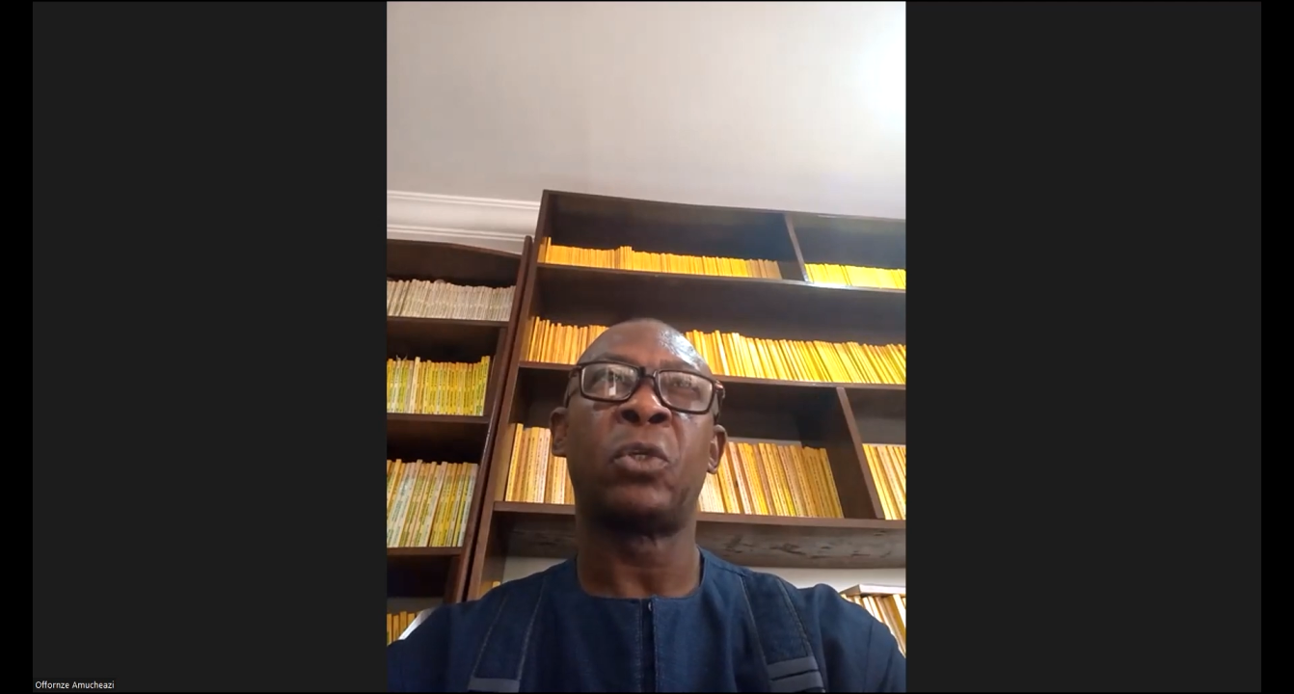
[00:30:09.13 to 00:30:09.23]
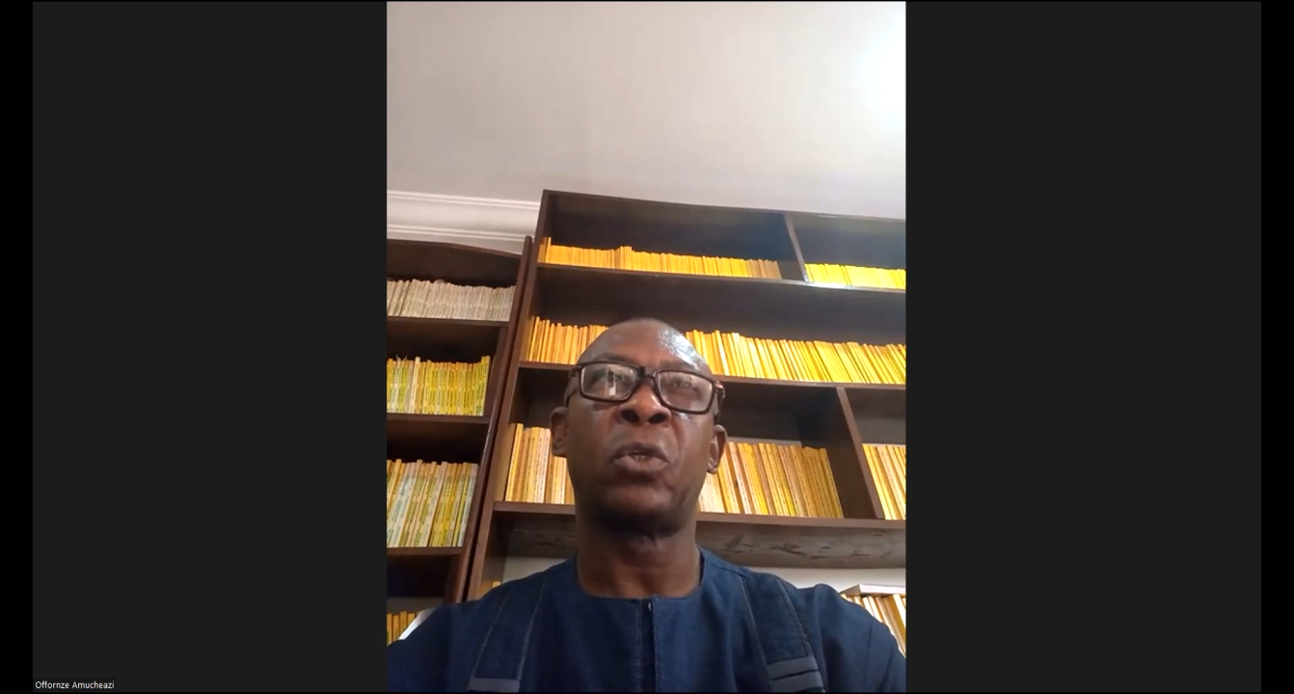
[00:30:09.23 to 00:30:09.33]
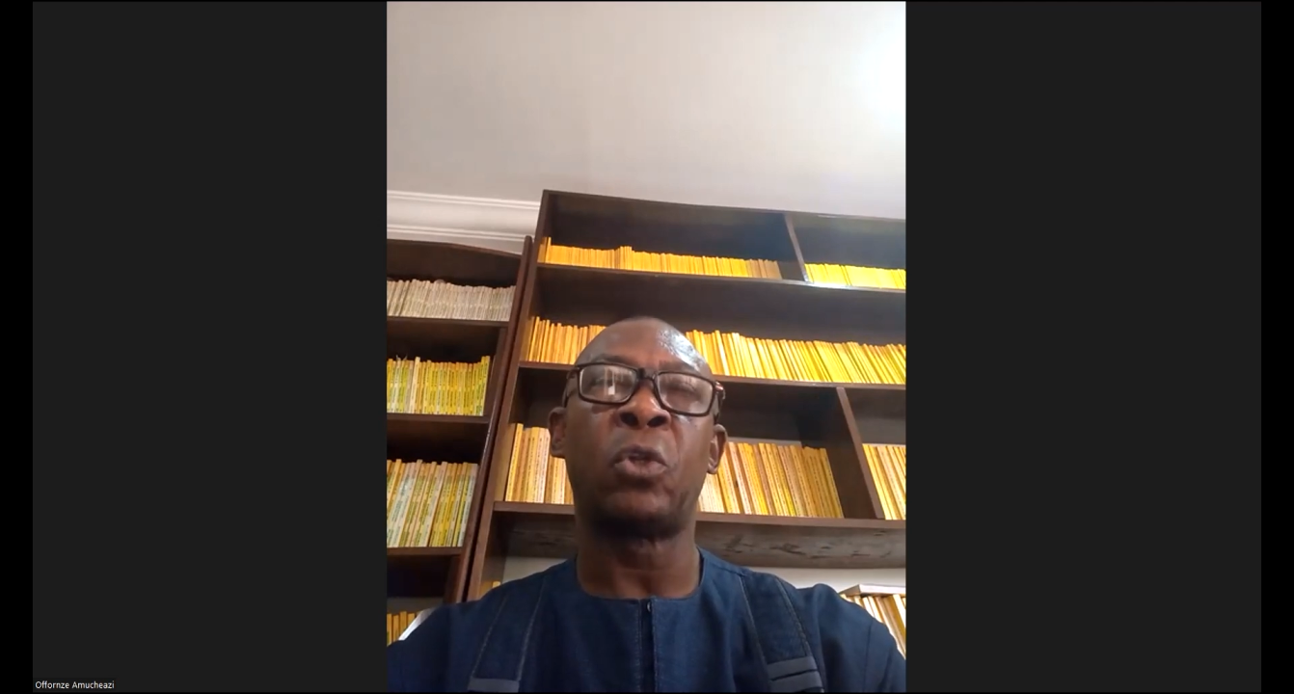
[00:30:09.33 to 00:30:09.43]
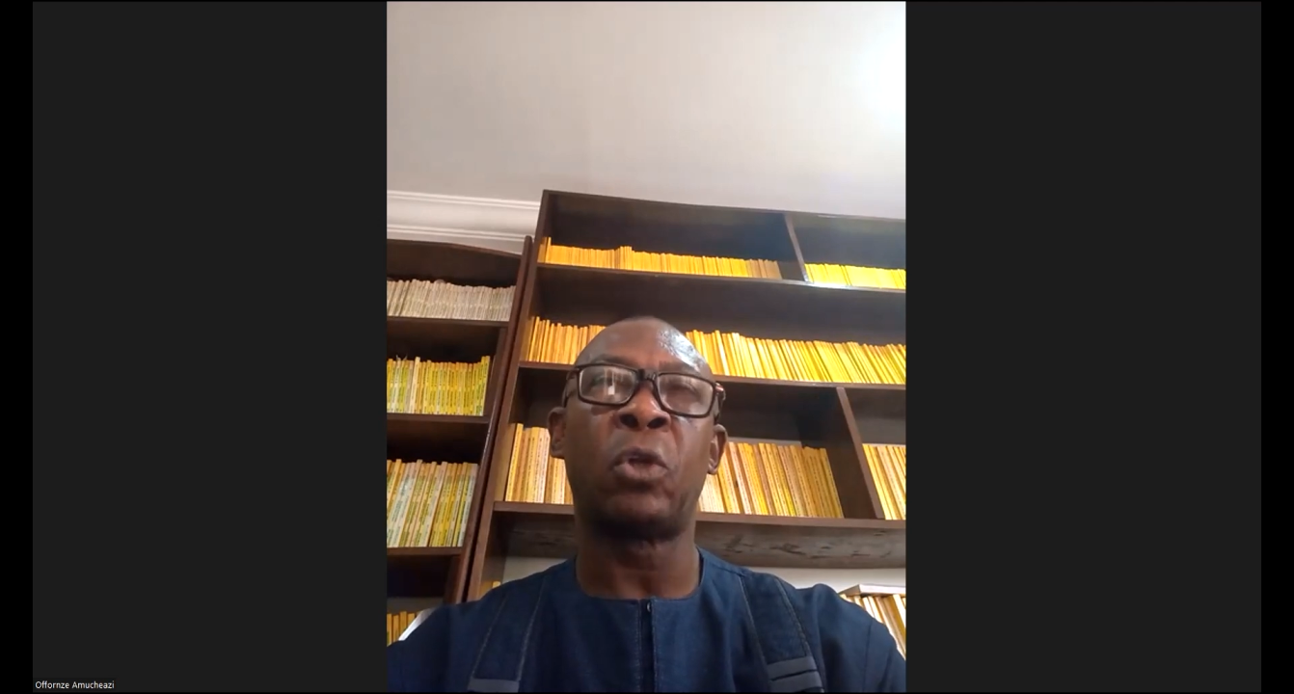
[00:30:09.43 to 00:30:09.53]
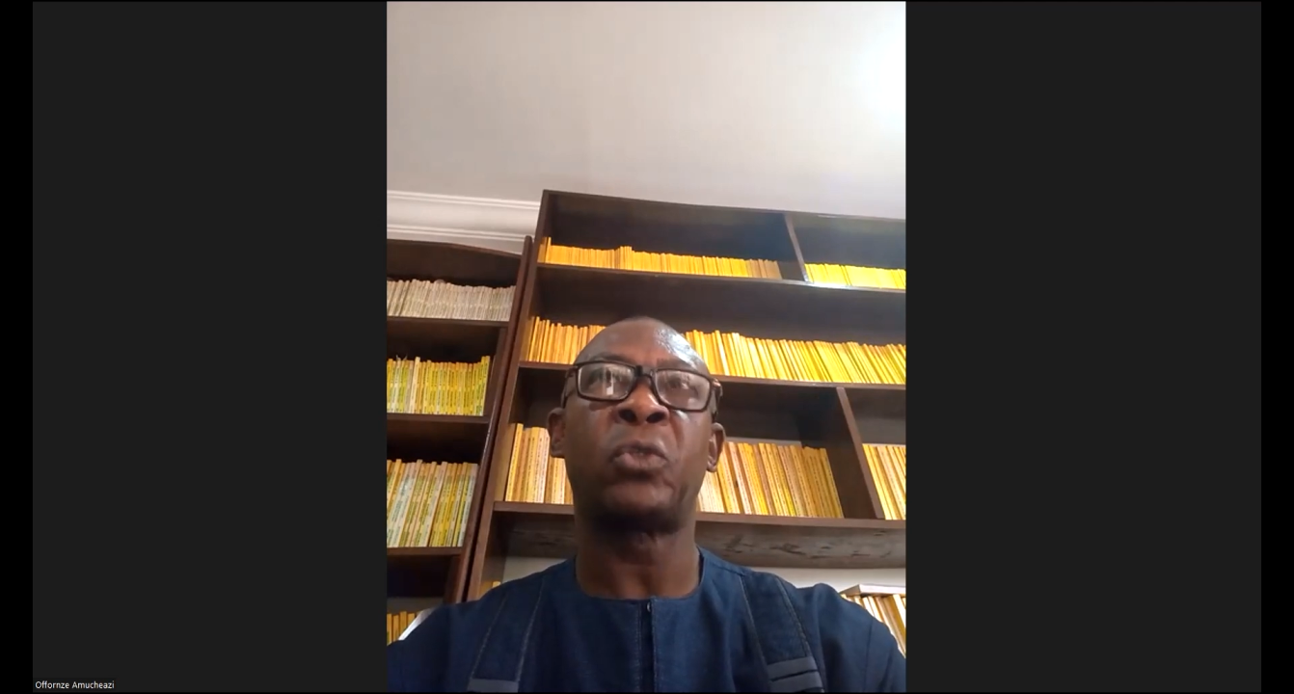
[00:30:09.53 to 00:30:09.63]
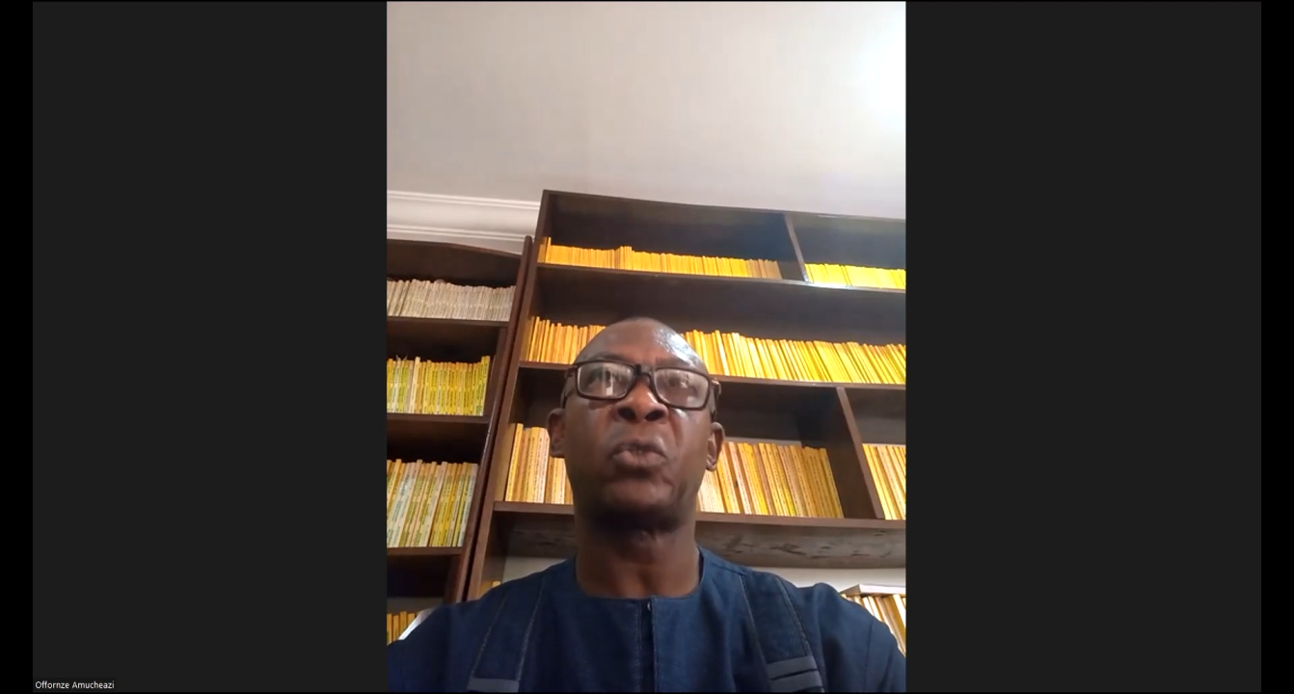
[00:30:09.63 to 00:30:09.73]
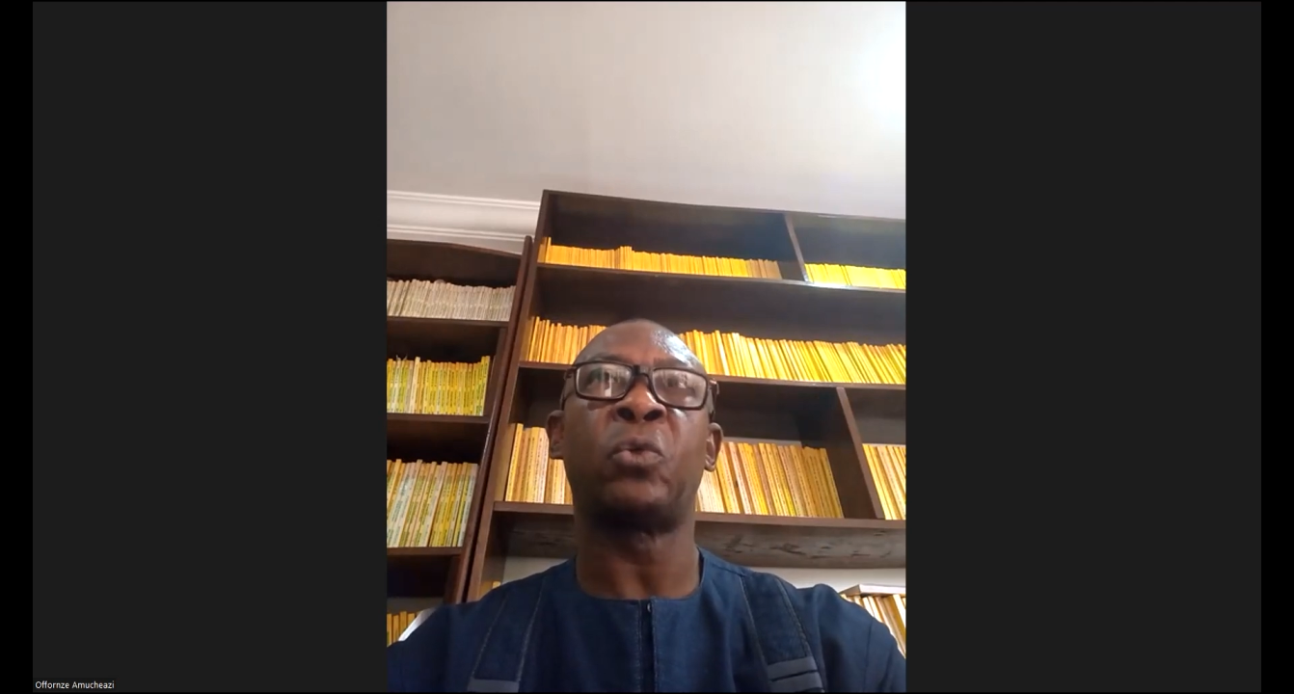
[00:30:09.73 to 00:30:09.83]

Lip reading: not